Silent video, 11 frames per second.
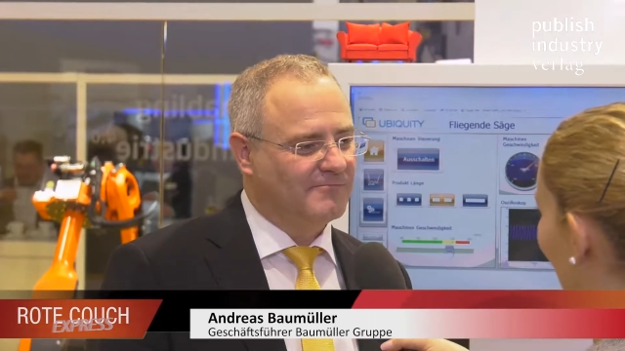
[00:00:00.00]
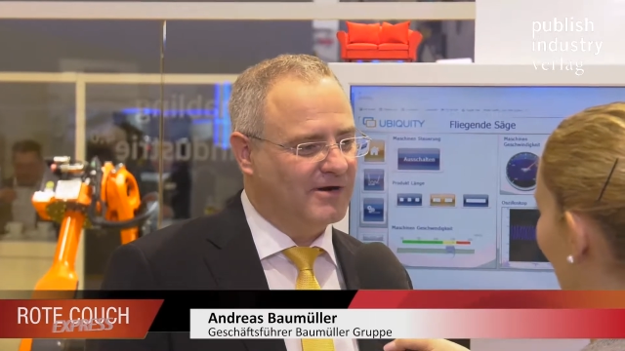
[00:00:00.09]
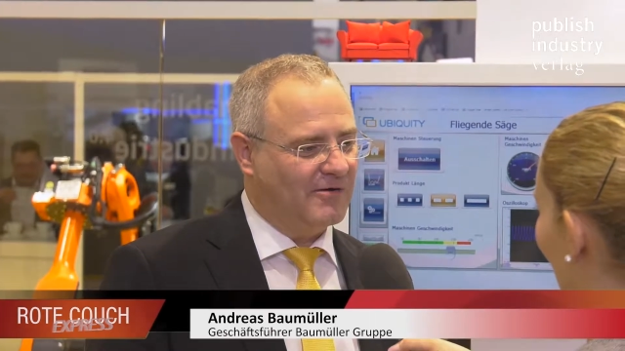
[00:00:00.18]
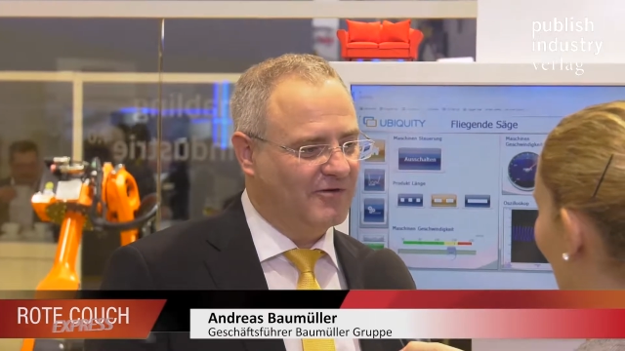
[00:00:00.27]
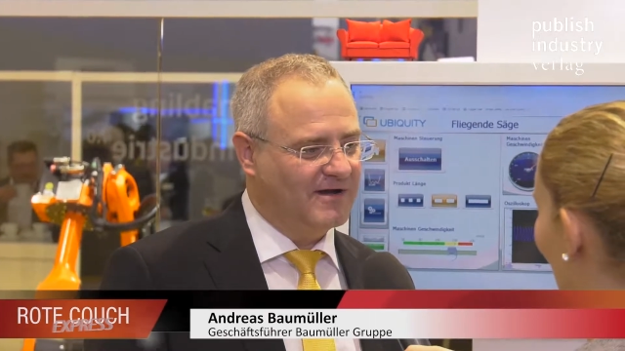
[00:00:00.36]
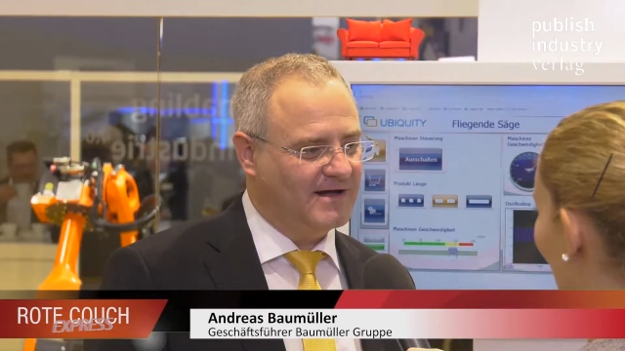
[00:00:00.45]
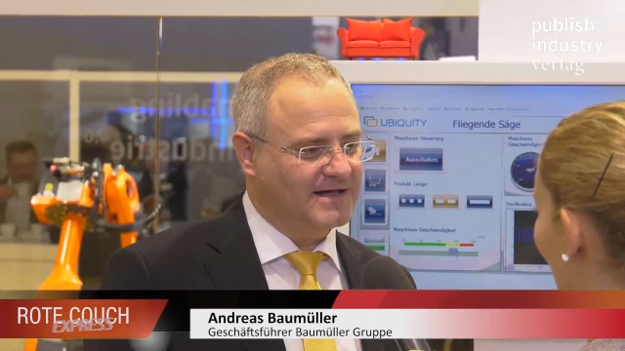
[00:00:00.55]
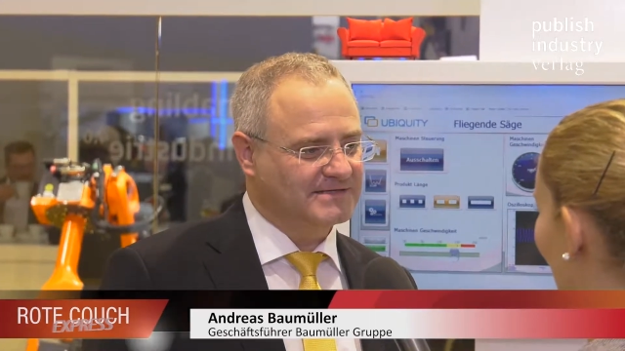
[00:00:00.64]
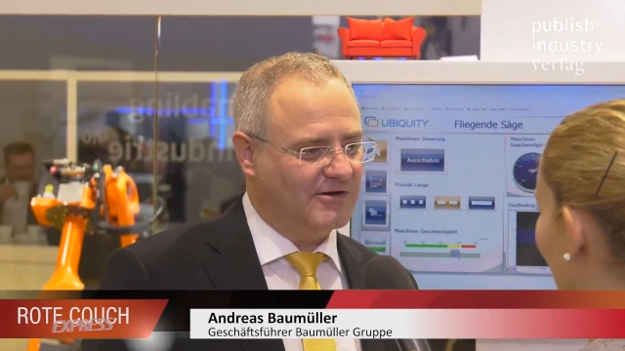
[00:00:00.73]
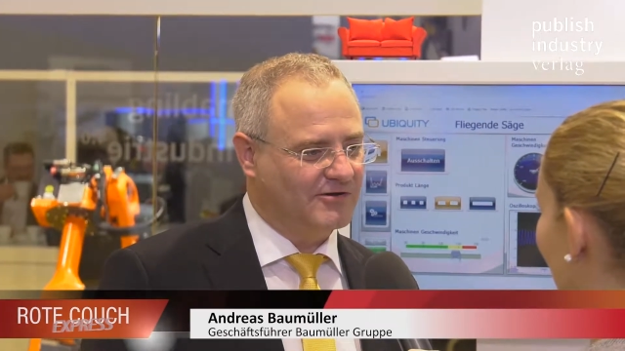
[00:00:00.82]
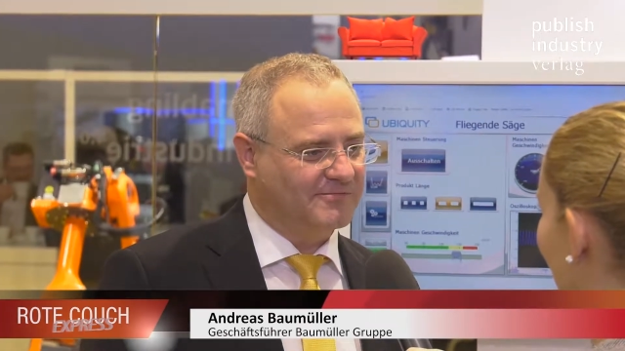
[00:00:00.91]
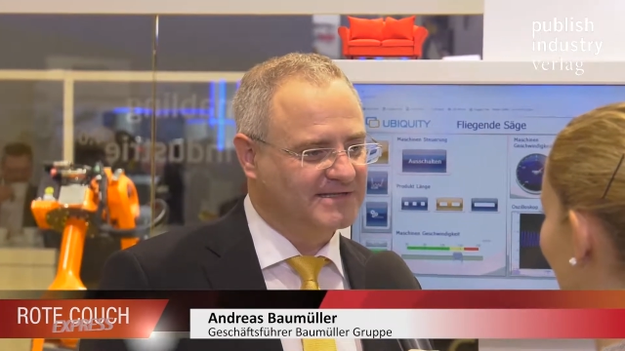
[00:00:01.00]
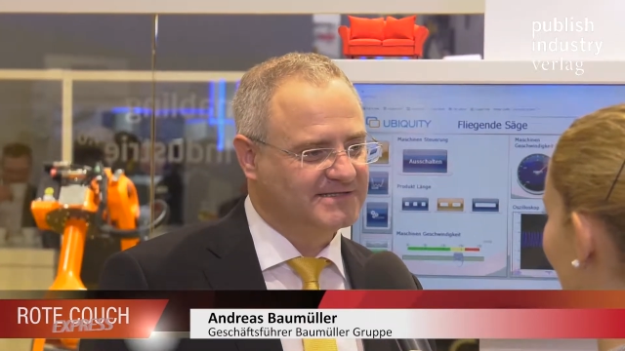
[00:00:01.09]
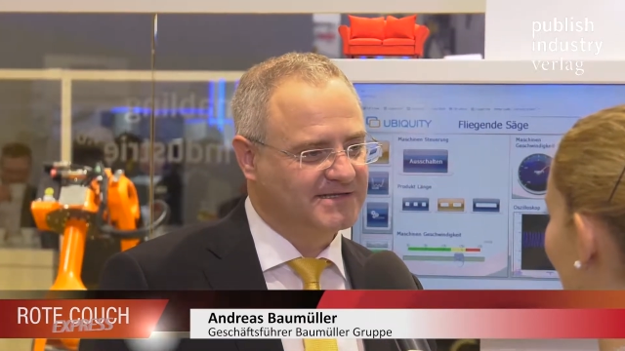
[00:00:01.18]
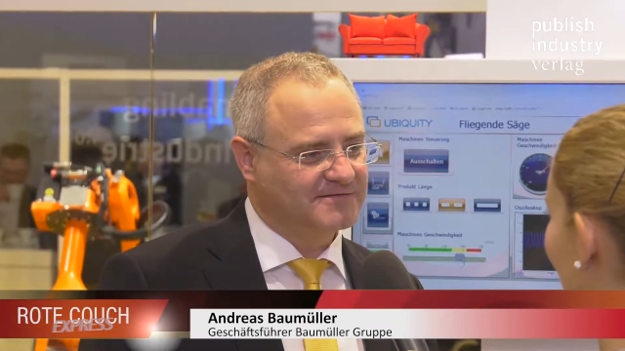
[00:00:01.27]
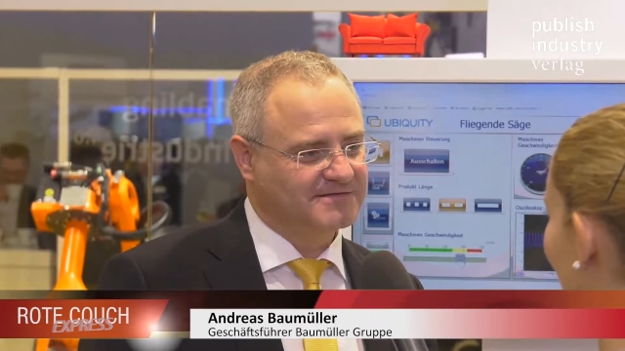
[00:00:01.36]
Baumüller, as
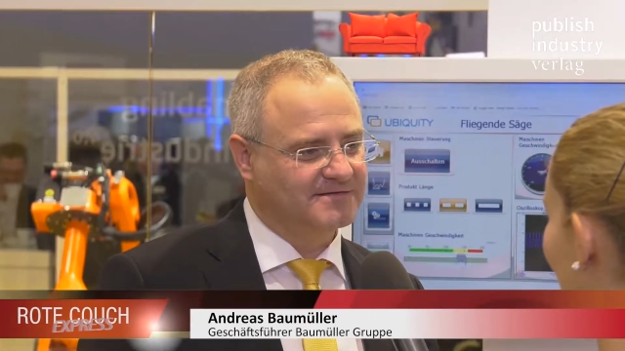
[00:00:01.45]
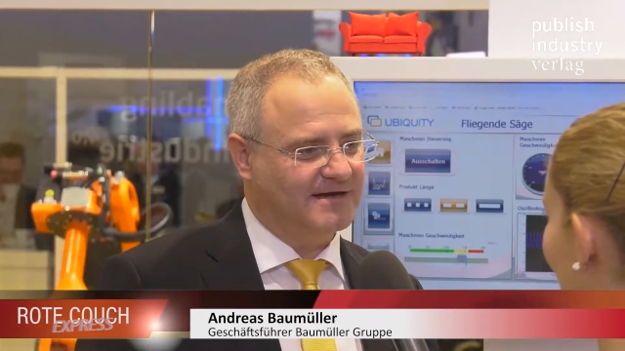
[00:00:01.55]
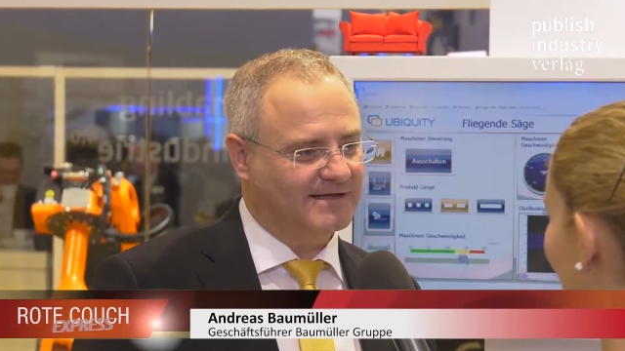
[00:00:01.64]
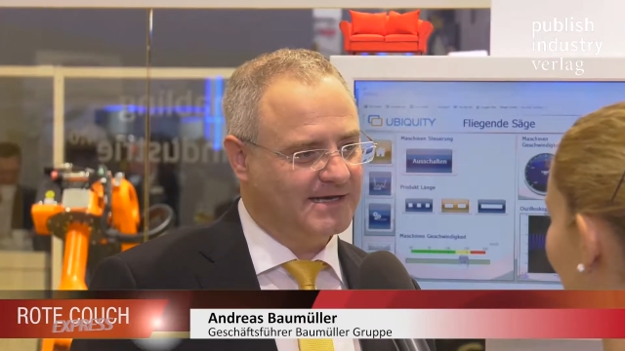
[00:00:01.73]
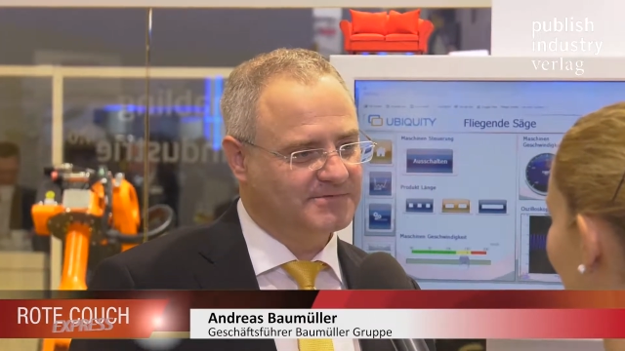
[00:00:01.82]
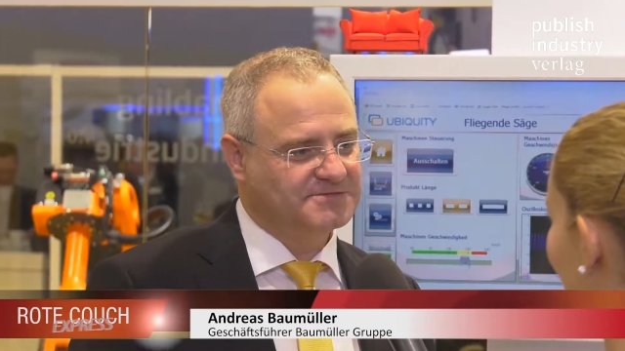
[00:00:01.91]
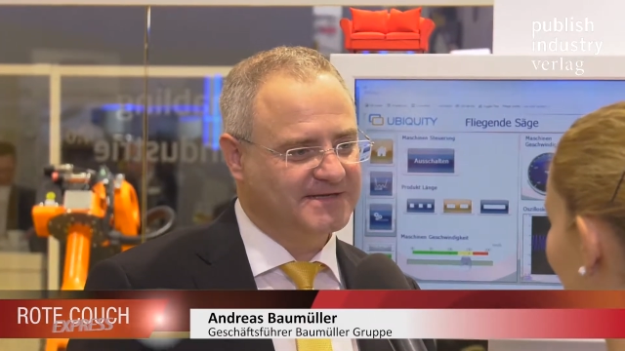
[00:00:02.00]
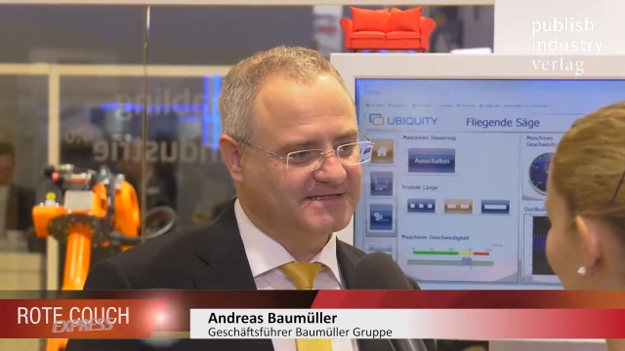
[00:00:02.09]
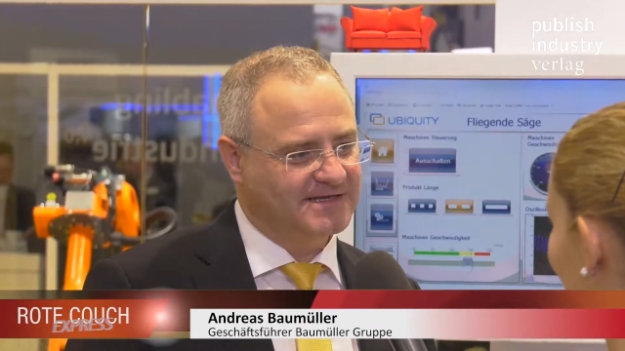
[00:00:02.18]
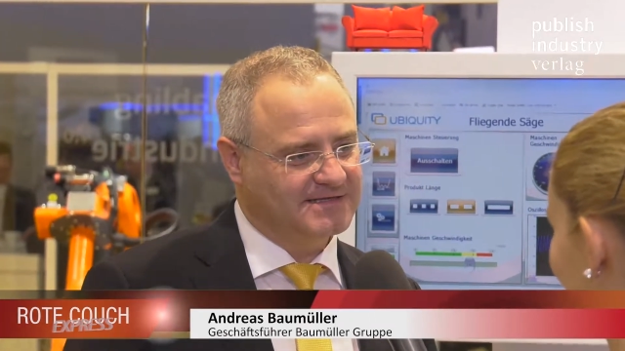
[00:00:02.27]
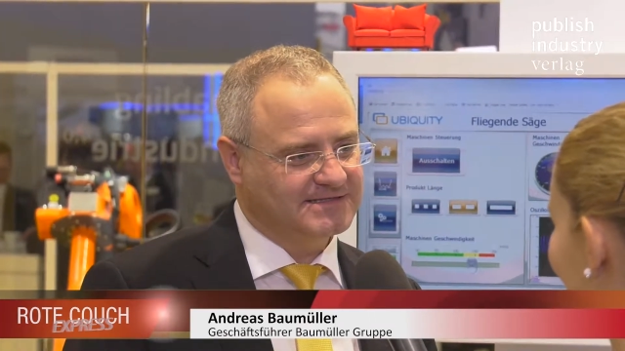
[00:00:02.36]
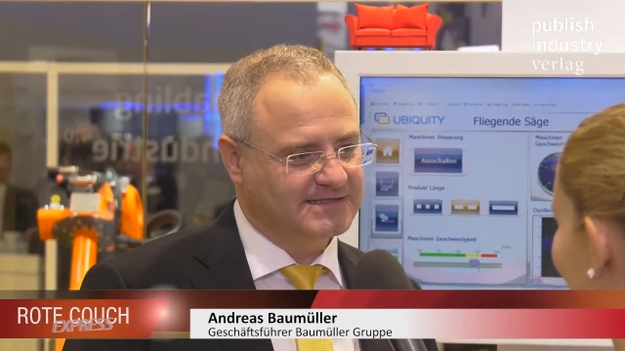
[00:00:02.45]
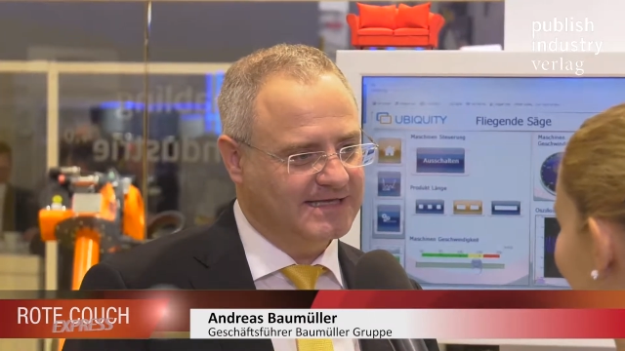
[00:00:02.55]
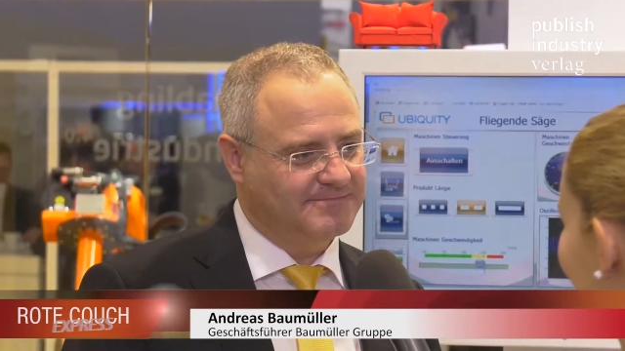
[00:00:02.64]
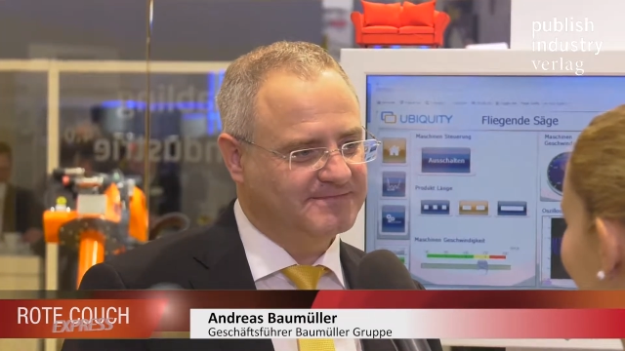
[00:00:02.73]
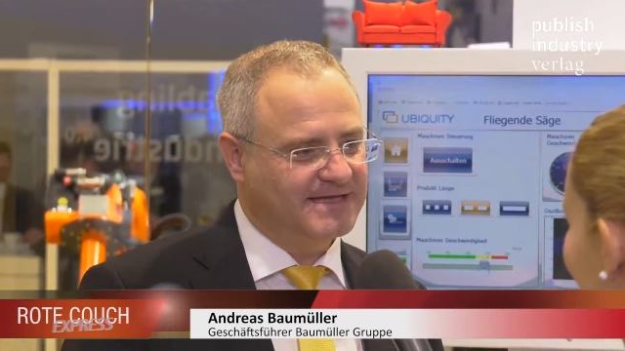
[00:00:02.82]
an automation and drive
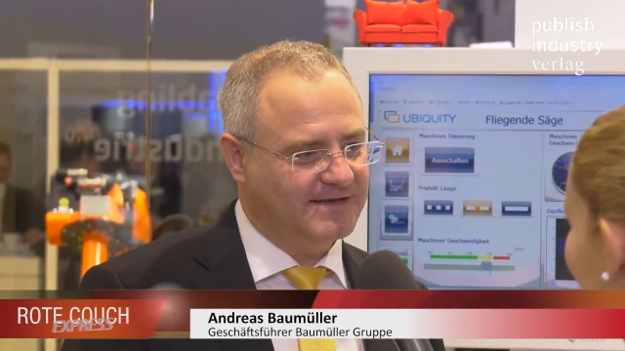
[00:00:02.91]
specialist,